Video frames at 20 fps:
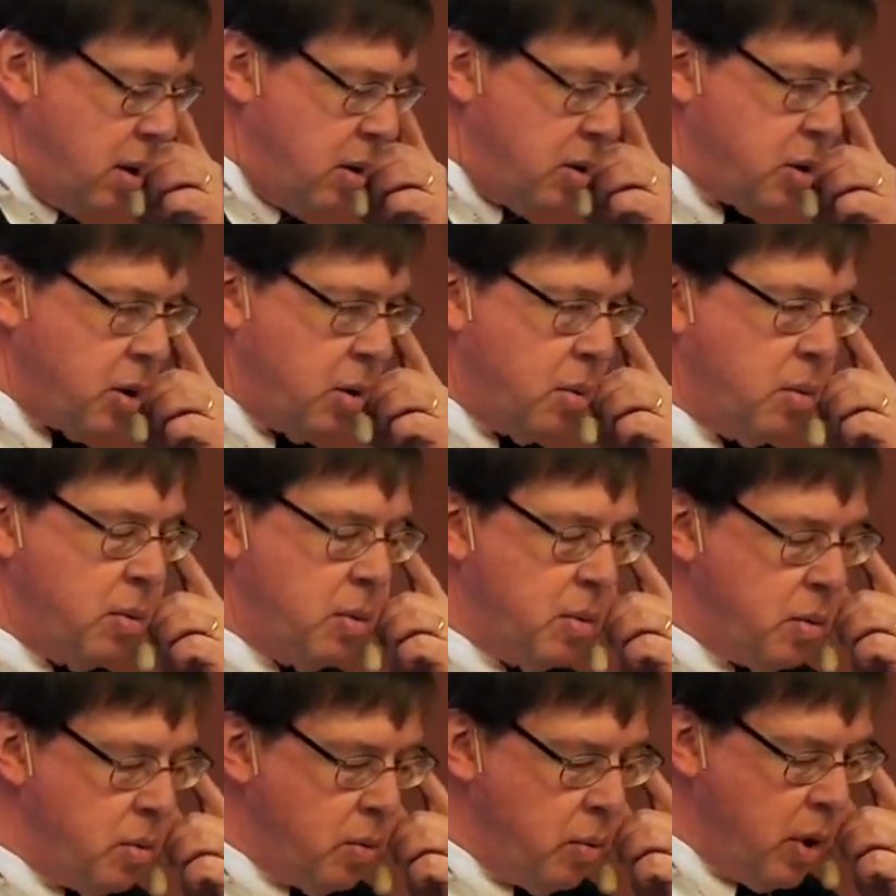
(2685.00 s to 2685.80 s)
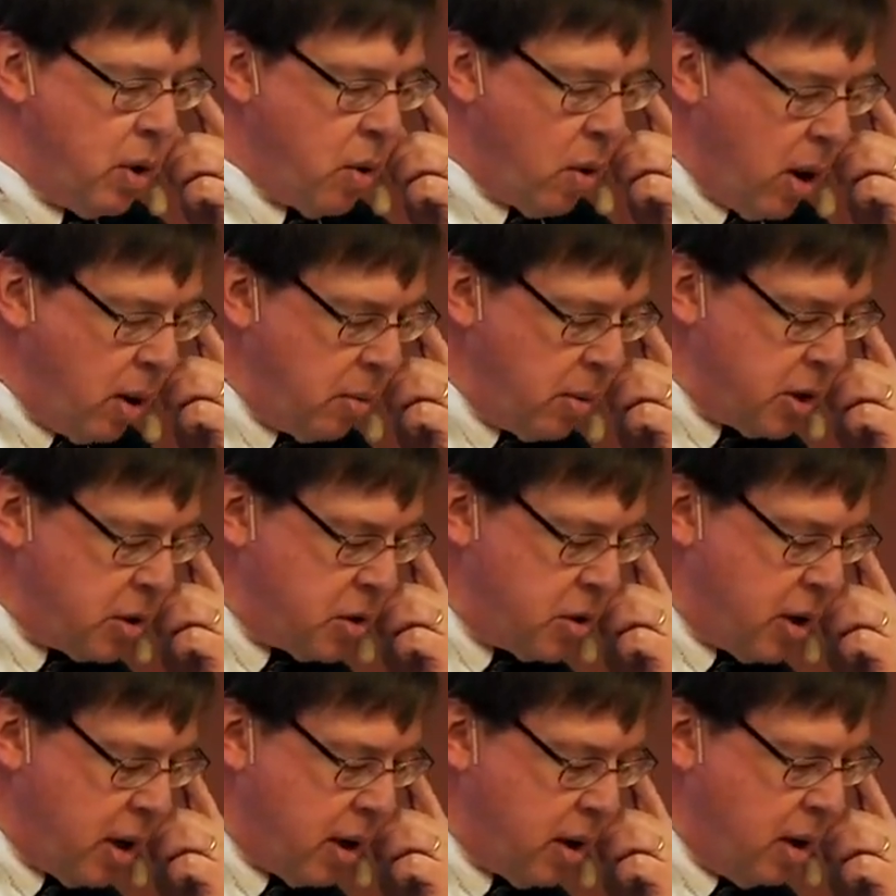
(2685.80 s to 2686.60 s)
So
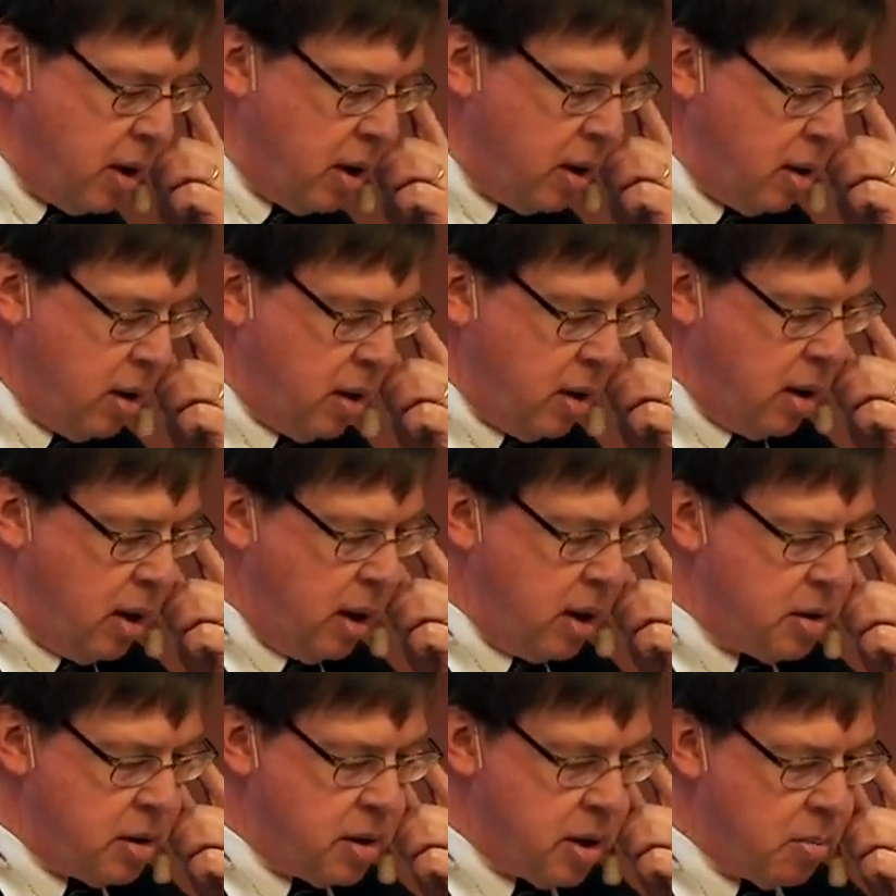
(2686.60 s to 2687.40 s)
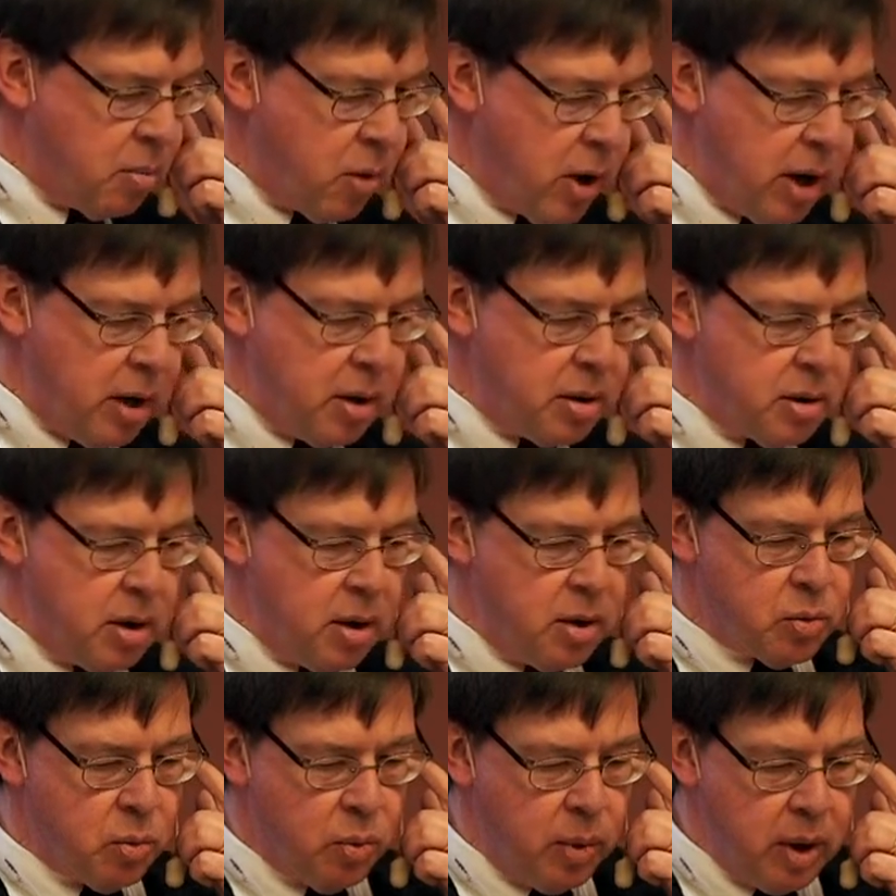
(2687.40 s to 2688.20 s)
requirements checking in some ways
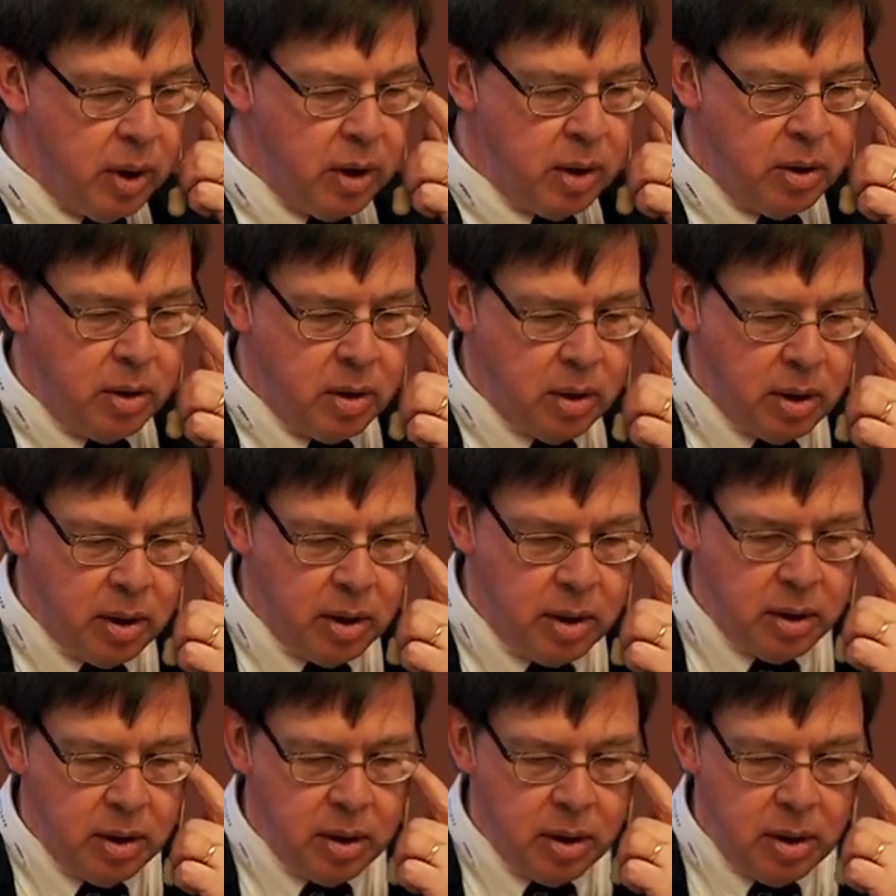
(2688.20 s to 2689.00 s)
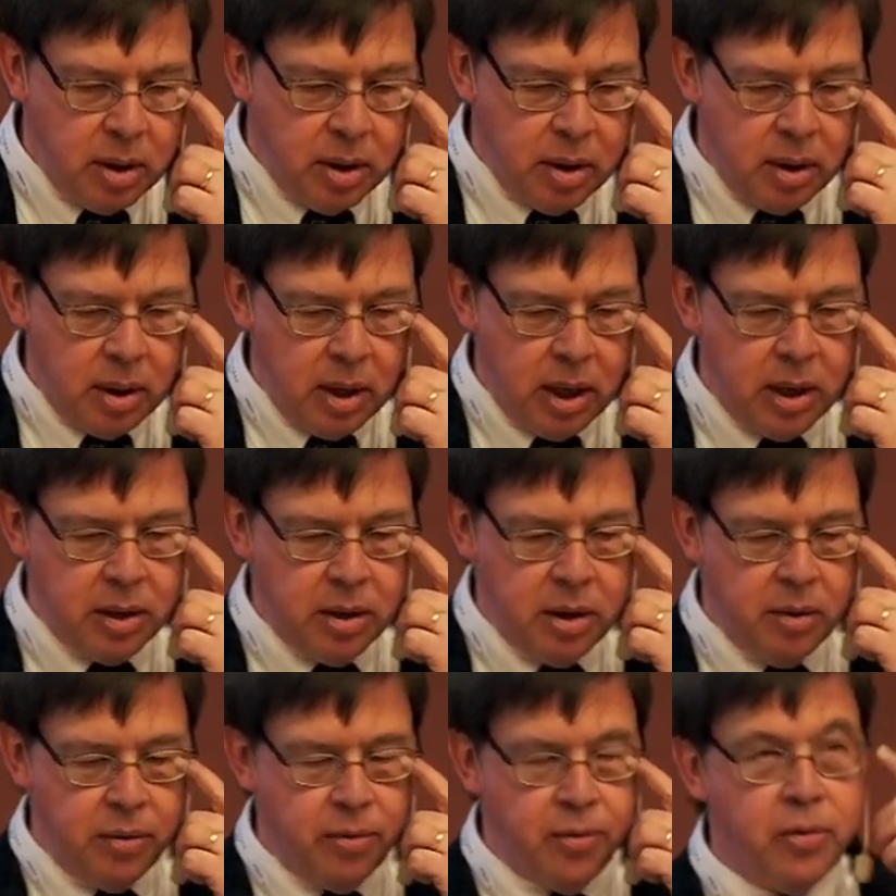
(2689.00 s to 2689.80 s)
is really good
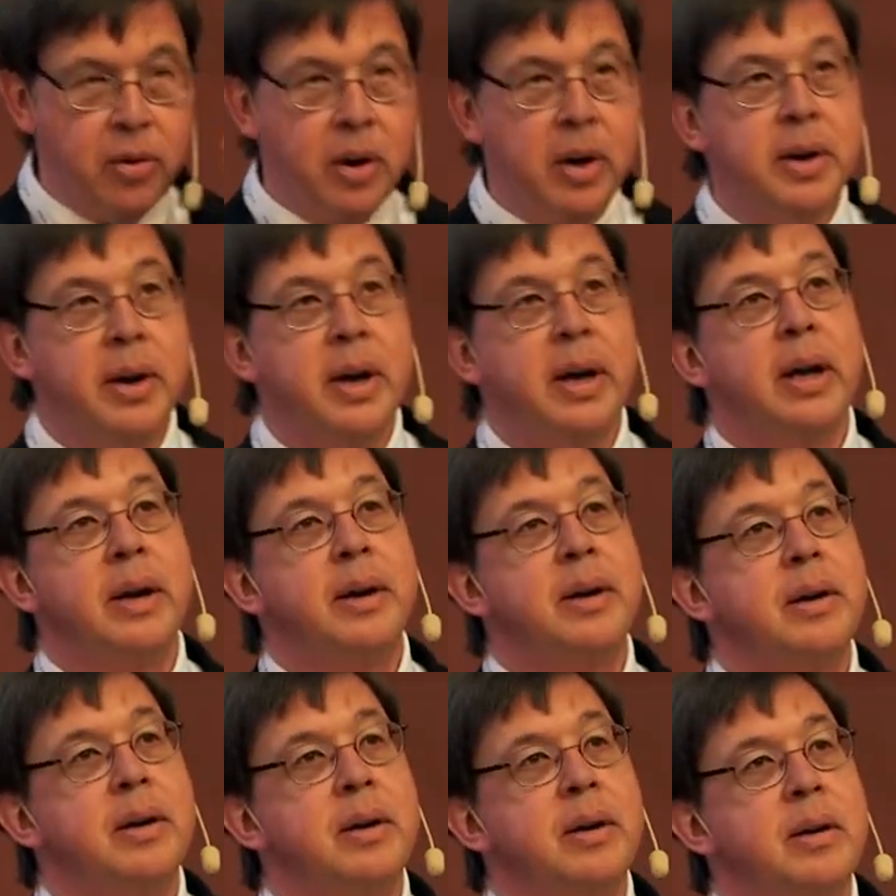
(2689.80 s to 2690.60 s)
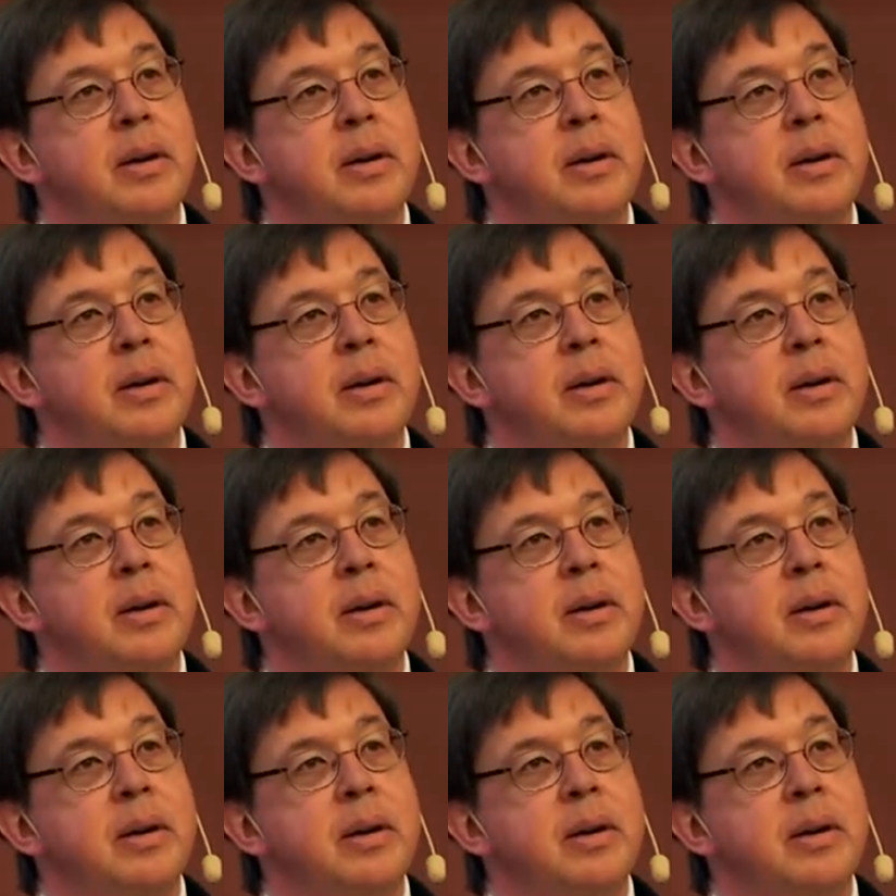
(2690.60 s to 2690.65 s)
at the front end.